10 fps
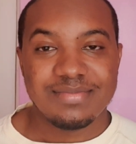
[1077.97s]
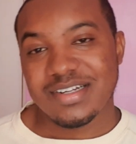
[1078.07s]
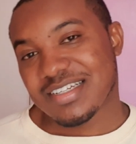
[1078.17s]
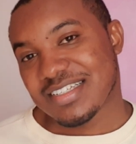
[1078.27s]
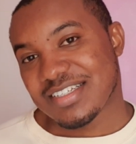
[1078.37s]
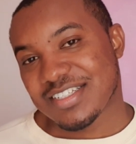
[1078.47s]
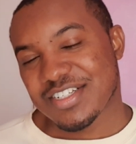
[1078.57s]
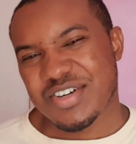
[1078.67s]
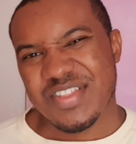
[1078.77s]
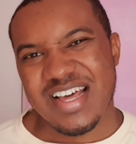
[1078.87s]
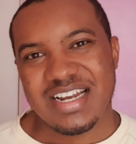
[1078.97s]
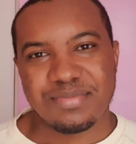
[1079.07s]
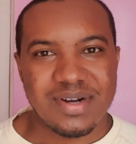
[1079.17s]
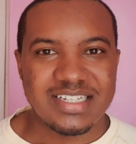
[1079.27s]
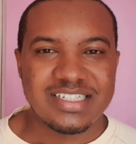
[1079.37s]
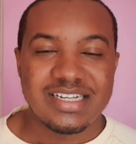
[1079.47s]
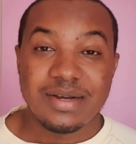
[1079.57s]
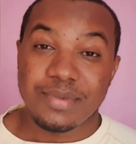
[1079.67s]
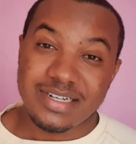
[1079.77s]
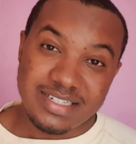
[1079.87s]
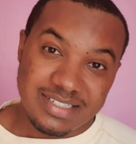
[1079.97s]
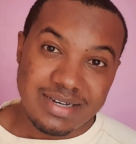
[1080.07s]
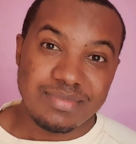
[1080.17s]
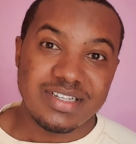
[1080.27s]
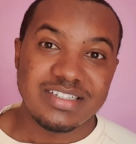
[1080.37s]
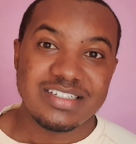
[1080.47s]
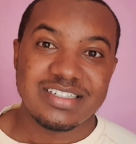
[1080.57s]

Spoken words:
but it is not that much, but it's something